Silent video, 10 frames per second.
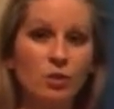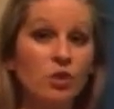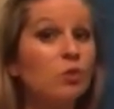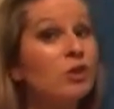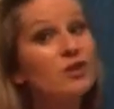
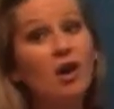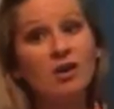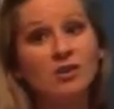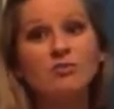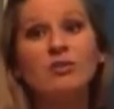which will
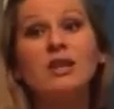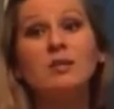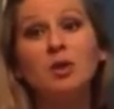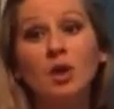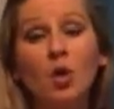not
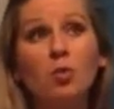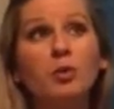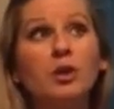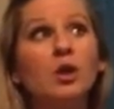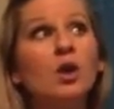really be
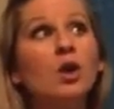open